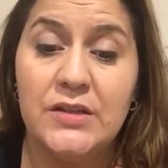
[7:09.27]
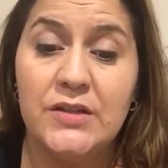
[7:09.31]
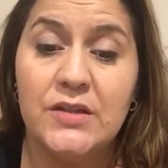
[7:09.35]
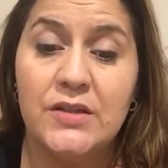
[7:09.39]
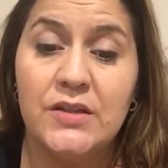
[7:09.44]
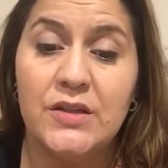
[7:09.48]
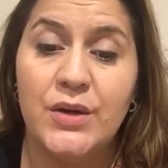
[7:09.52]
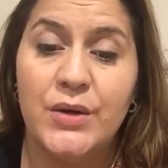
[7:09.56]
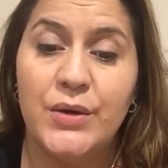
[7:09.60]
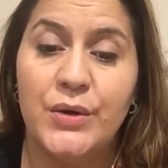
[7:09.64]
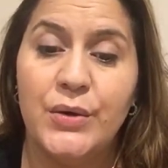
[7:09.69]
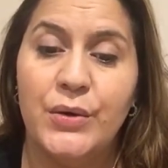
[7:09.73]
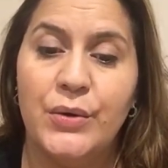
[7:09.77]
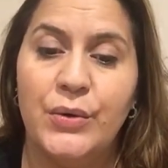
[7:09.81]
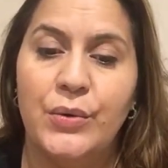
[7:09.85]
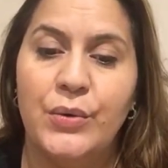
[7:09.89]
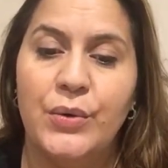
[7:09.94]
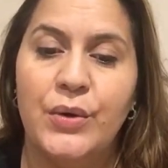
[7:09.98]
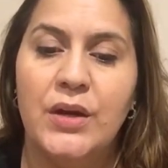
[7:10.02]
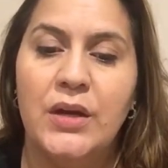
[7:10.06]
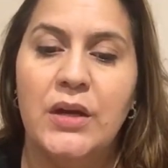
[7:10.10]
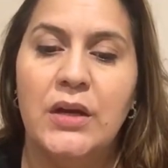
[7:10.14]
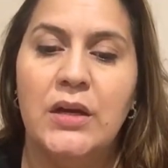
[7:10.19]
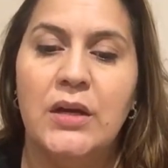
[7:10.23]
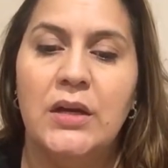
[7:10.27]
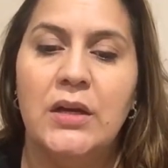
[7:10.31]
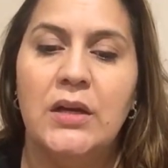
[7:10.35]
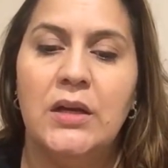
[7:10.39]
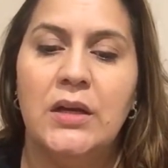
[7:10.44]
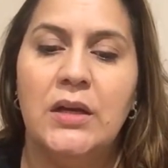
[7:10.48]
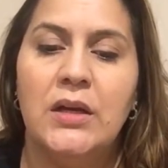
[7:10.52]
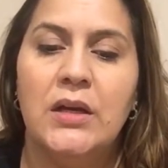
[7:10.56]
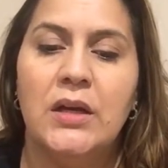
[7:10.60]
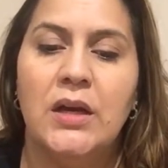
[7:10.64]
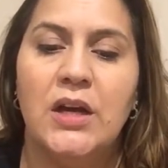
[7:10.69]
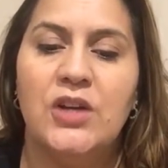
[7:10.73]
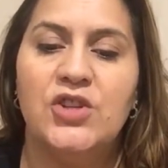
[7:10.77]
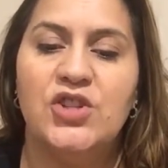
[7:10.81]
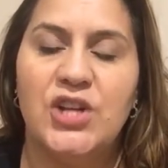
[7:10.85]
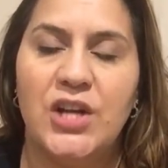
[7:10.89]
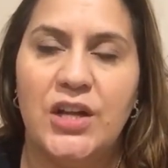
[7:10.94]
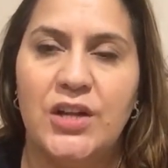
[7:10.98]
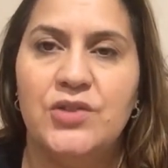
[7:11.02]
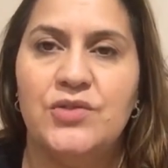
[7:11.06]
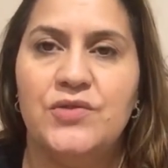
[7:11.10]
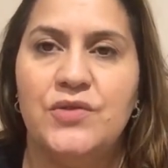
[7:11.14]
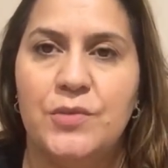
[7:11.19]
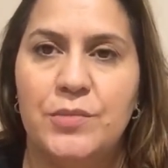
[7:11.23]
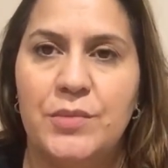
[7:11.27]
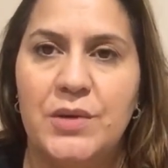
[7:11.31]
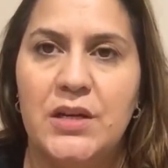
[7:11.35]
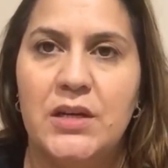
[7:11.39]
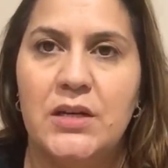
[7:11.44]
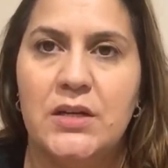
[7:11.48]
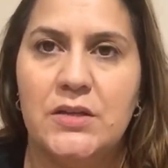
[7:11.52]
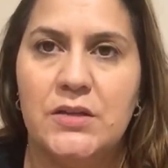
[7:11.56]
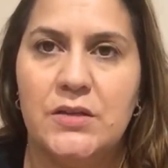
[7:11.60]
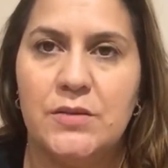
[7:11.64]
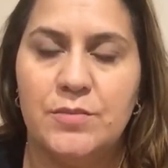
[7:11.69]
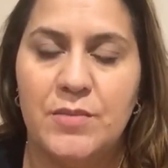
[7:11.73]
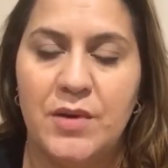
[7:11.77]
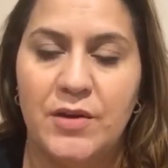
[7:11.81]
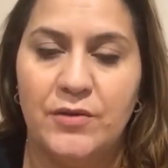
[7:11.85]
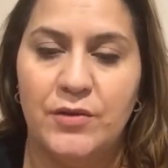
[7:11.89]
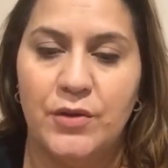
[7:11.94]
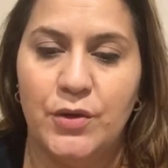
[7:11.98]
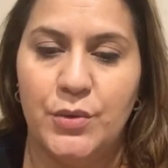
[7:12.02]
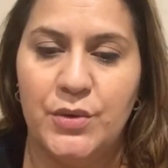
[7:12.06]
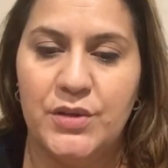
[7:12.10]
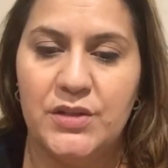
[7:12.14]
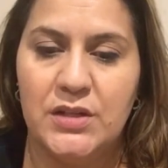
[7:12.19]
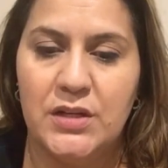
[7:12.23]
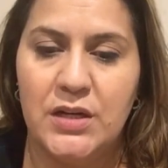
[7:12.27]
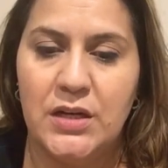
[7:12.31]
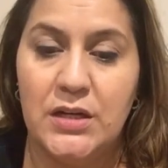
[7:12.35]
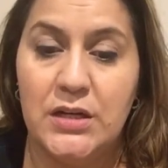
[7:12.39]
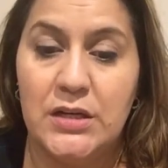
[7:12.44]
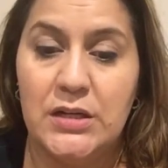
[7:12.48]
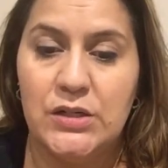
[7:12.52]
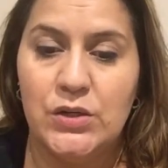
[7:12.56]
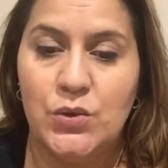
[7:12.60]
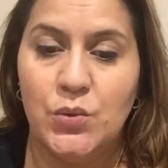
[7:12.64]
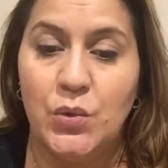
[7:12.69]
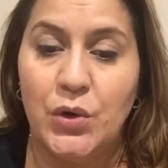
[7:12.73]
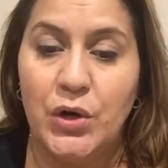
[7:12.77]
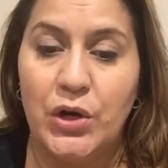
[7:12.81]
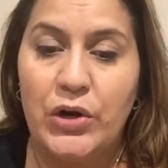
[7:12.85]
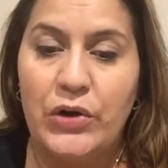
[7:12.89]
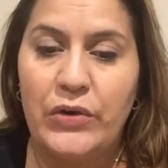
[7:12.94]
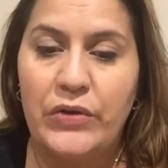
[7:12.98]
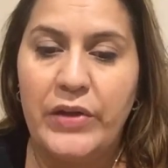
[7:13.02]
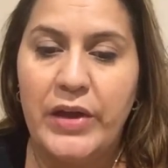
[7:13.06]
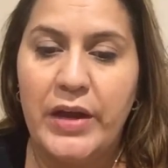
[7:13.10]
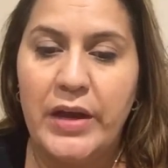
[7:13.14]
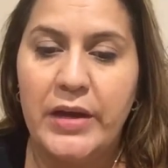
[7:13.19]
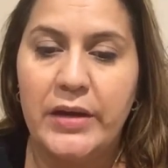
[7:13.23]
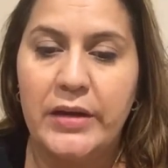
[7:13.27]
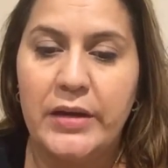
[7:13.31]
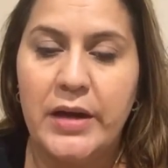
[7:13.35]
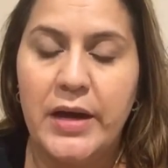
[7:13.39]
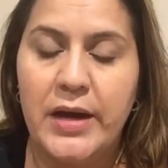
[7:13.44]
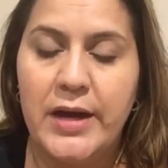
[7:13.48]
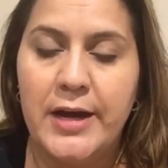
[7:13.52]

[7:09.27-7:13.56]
So a challenge for me is my fluids, and I need to work on that.